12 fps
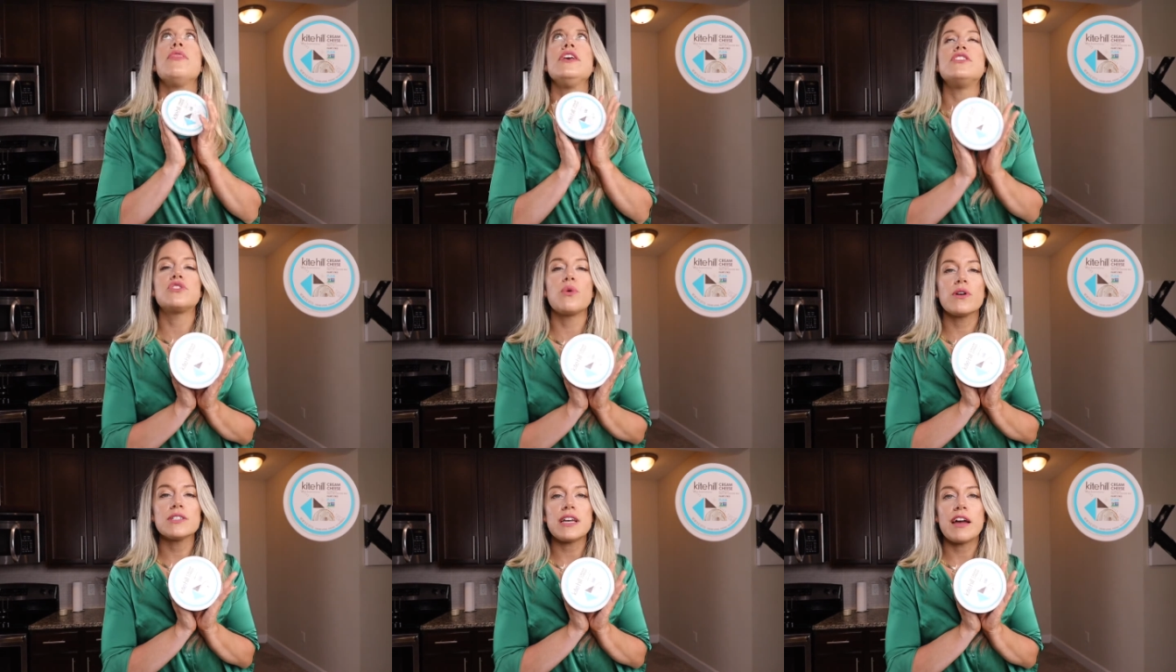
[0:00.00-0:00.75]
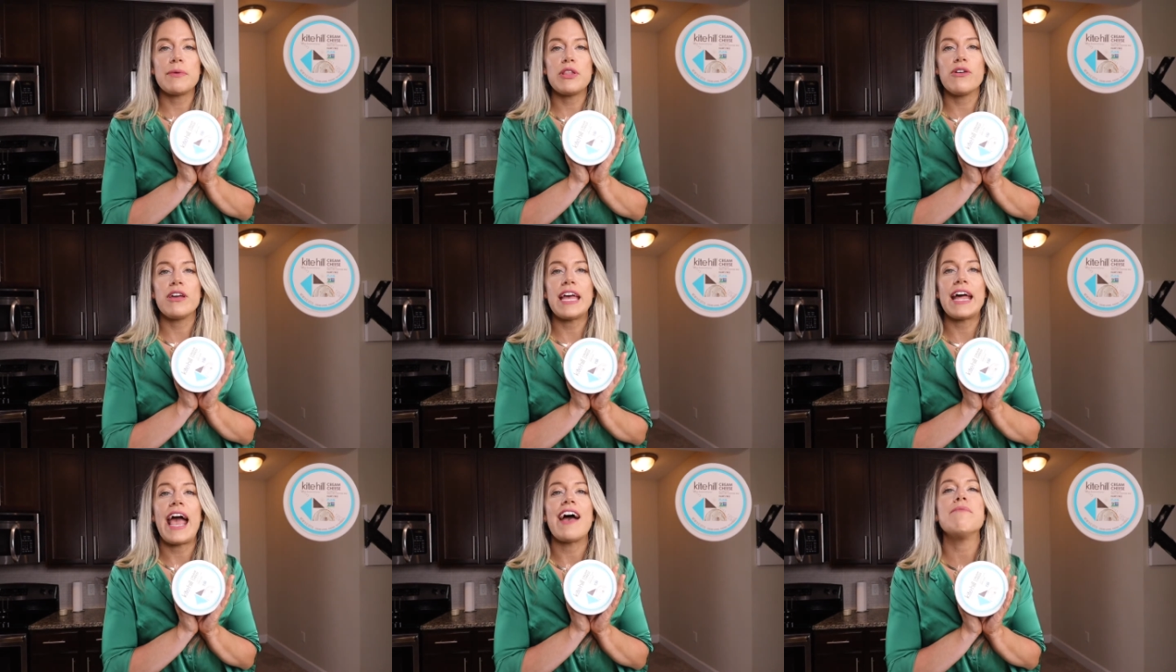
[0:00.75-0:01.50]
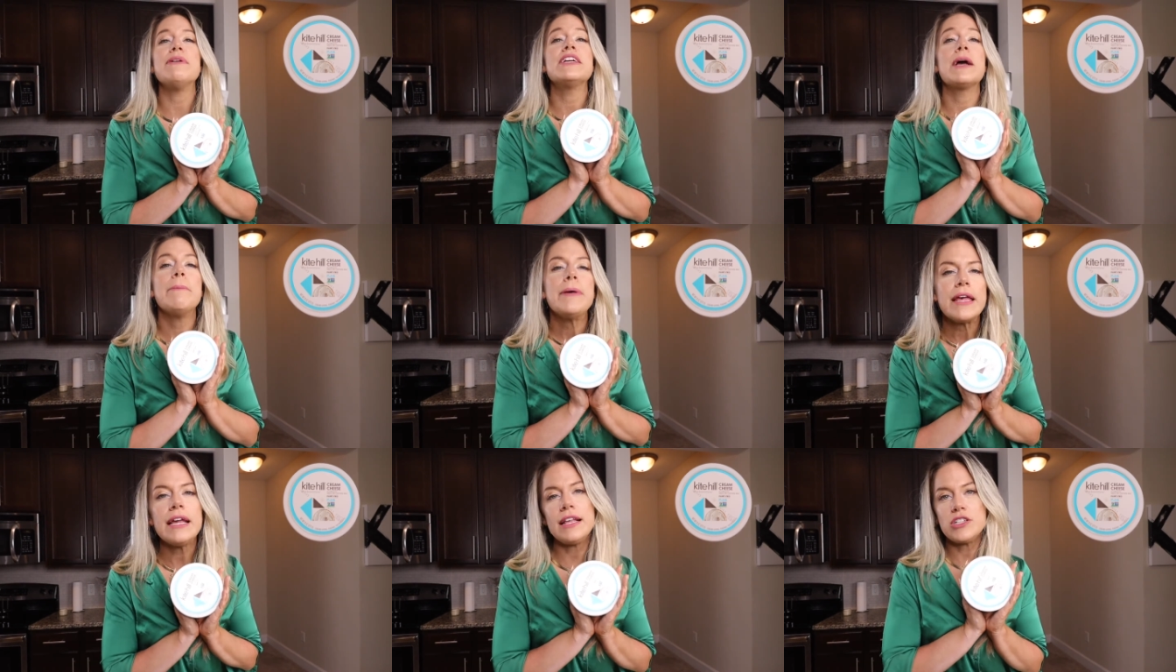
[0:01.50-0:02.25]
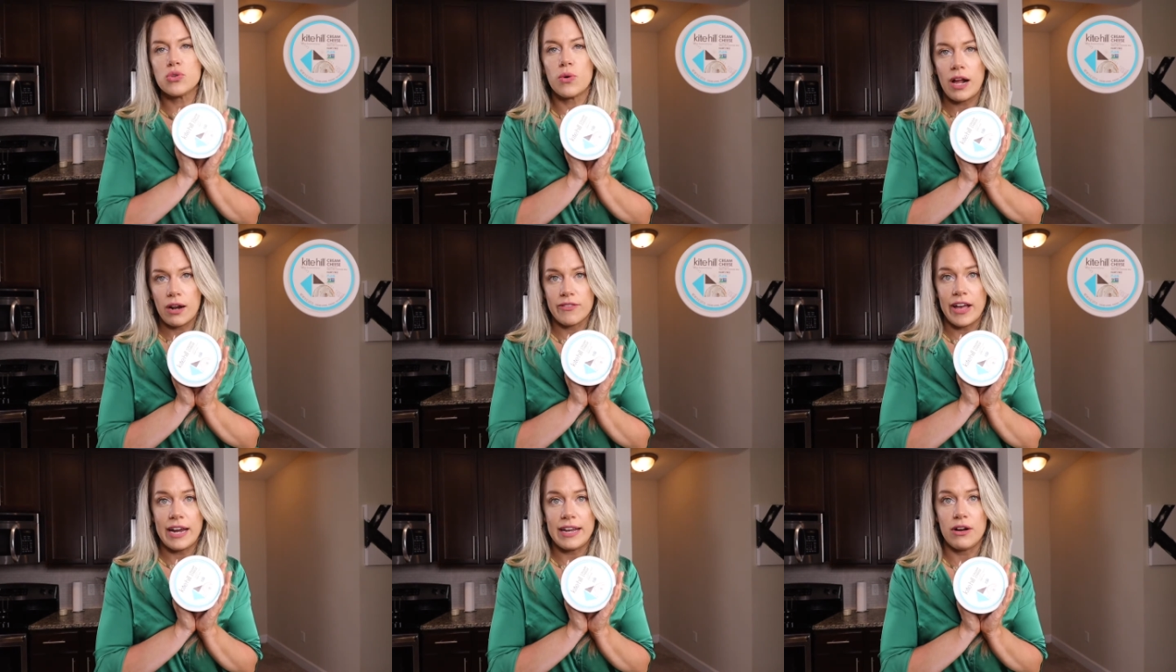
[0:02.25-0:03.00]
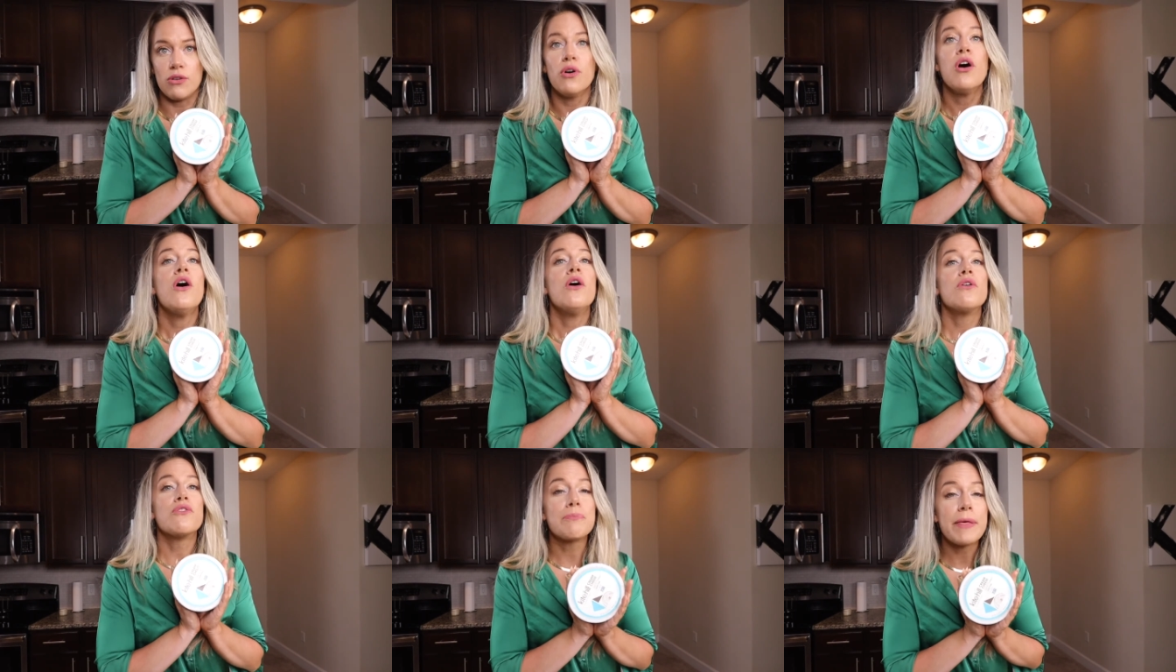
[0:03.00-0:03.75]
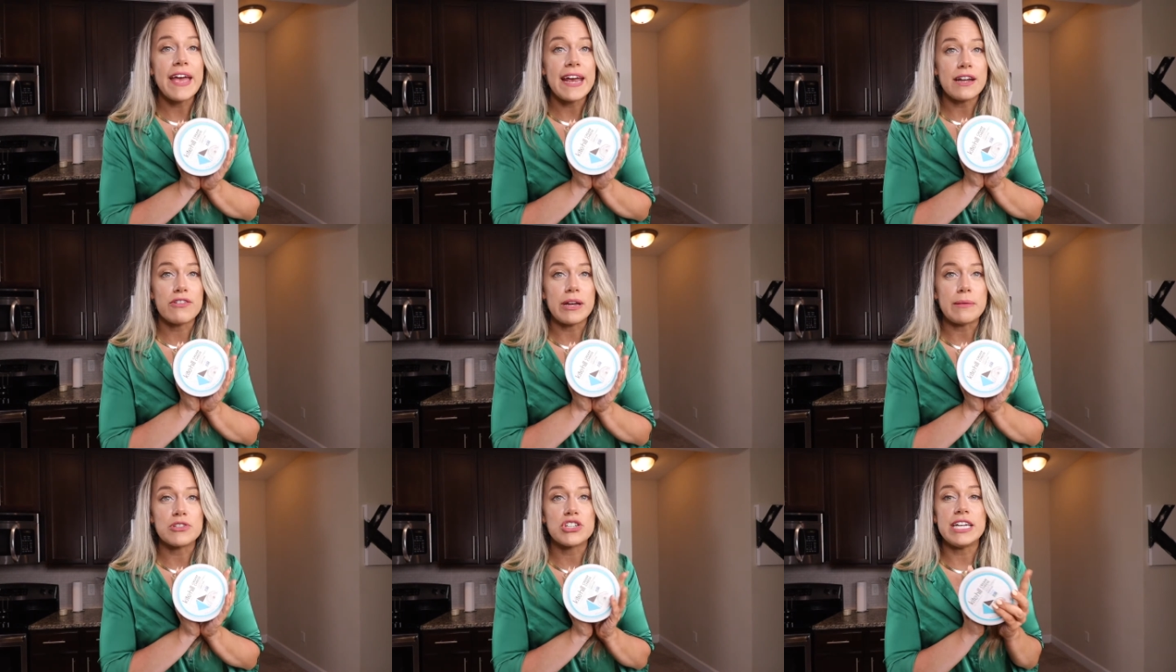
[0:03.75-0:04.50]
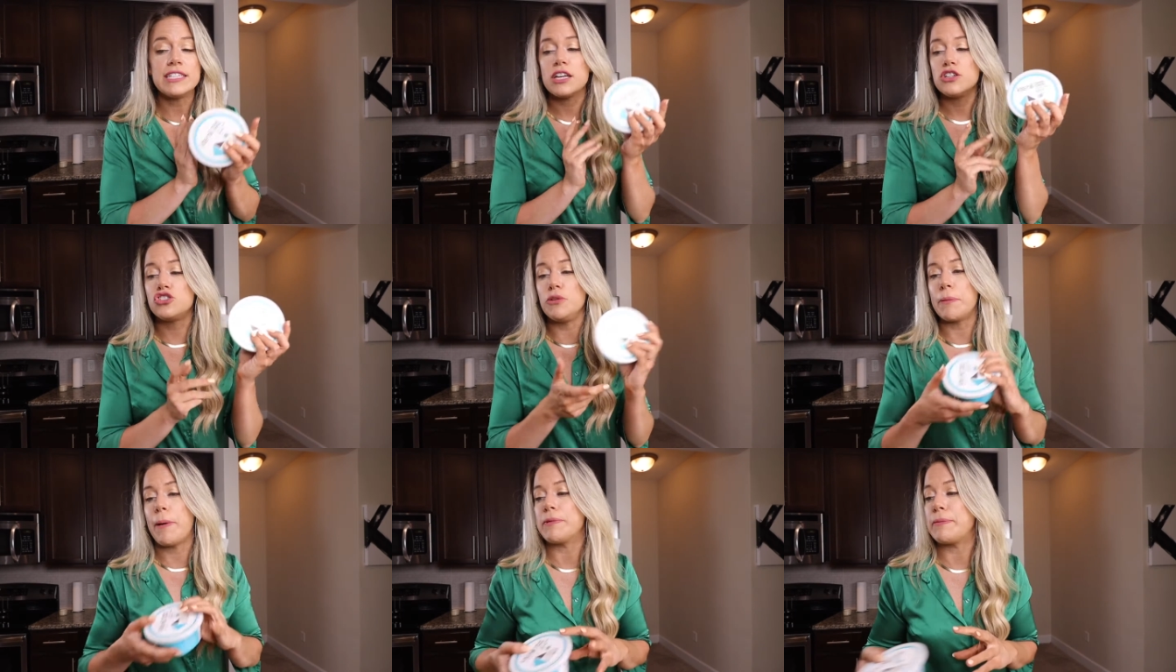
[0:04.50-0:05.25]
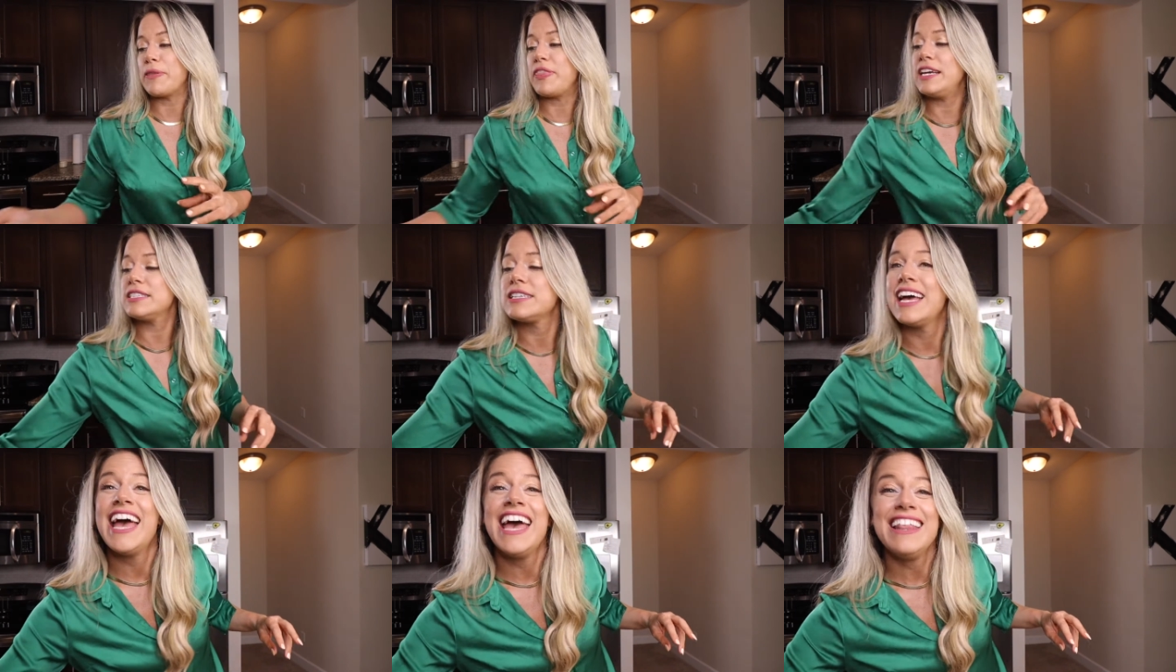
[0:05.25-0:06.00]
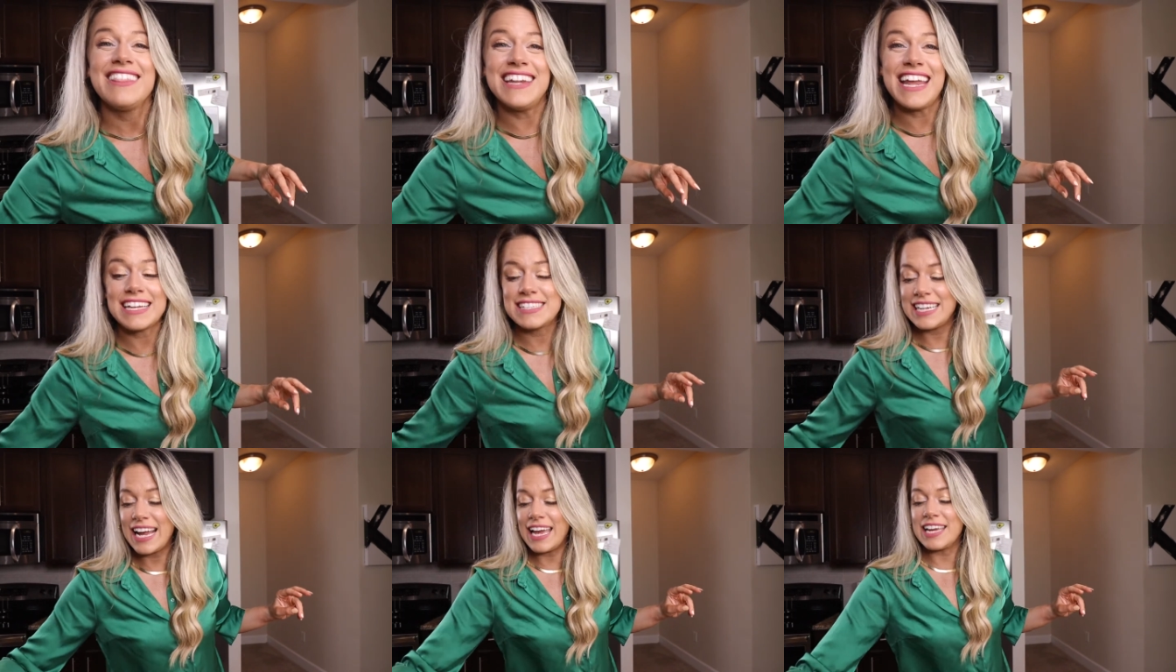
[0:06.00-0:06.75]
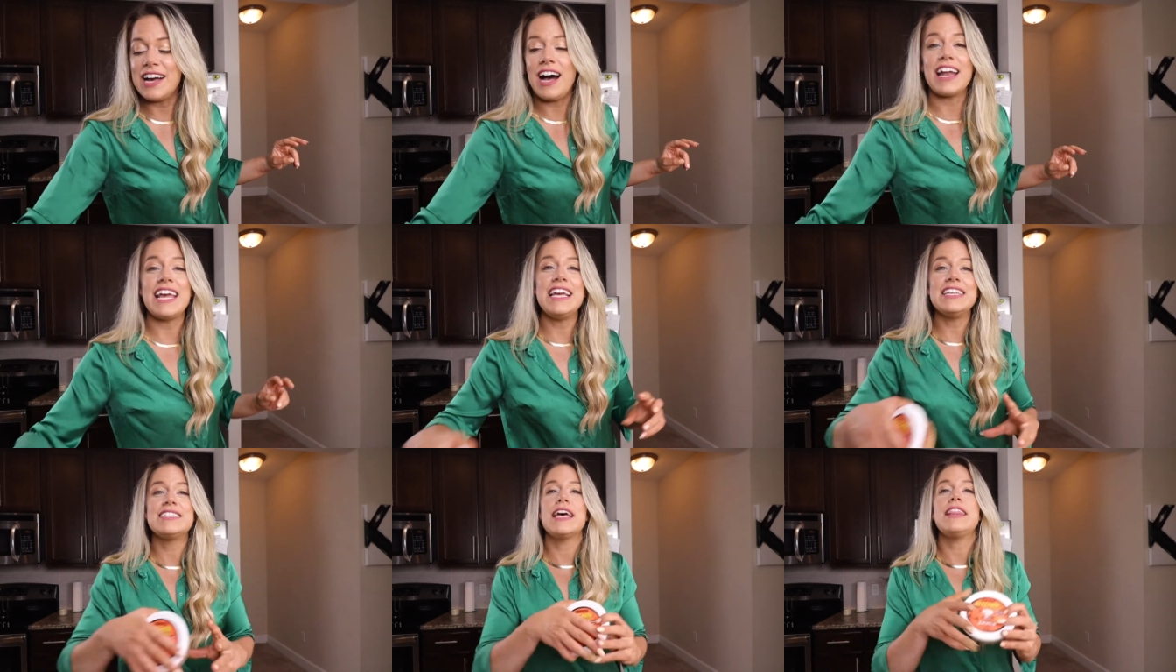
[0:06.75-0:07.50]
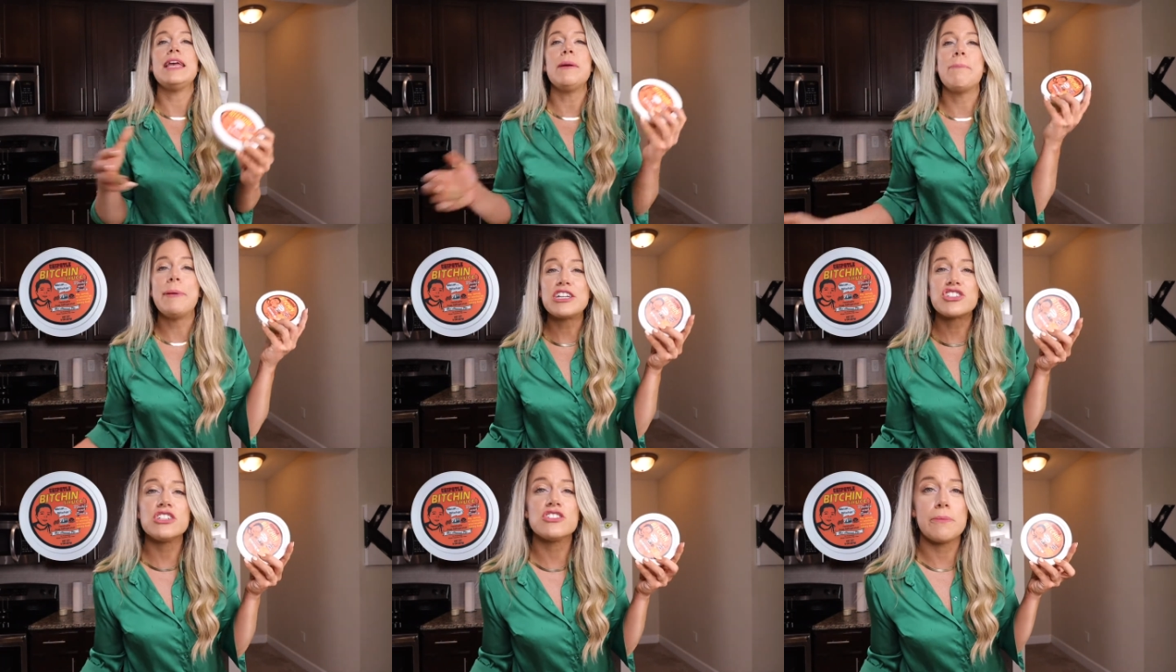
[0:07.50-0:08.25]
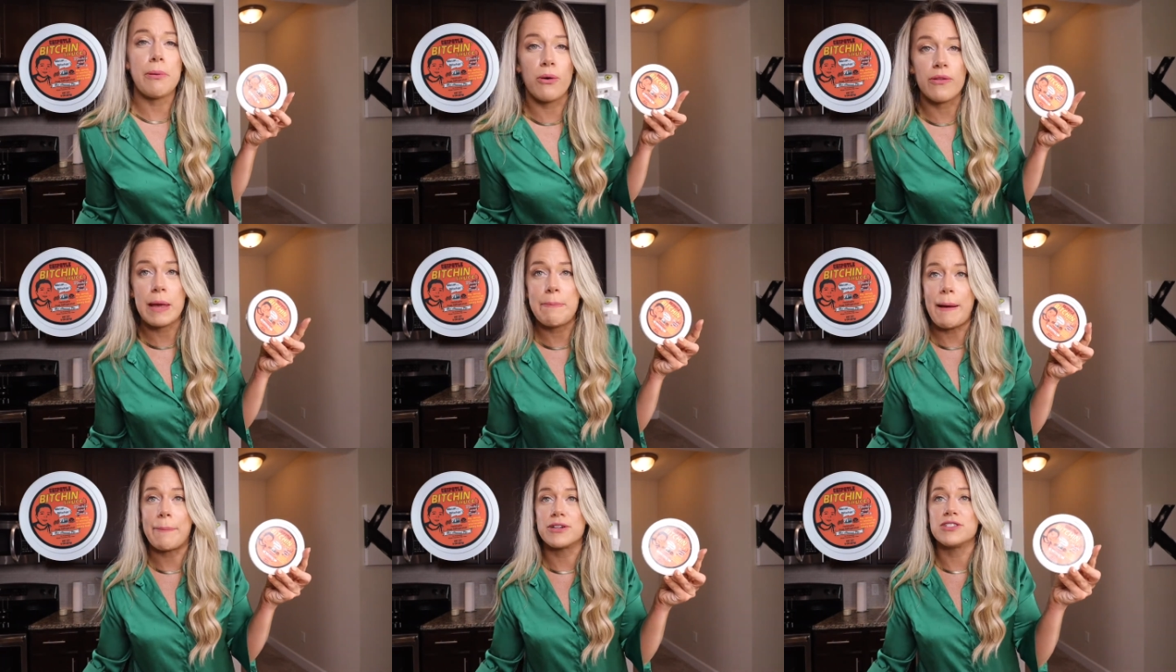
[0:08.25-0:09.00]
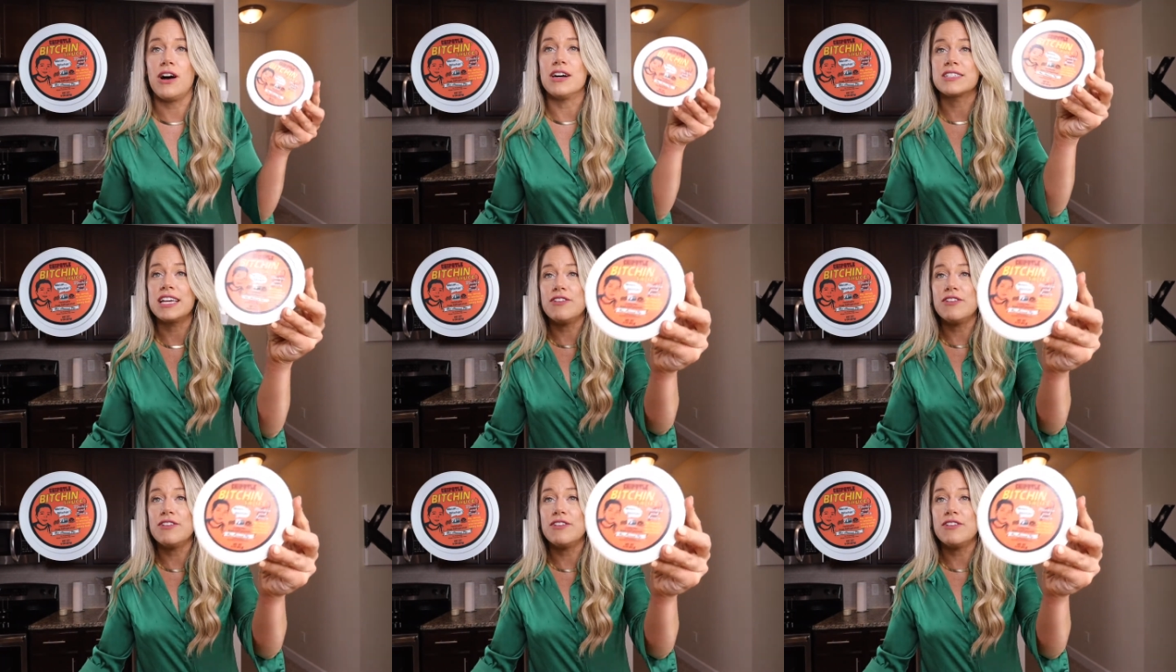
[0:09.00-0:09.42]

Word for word: The stores I've been looking at have been completely sold out of Kite Hill plain cream cheese. Super pumped about this. The next thing I got is the Bitchin' Chipotle Pepper Sauce.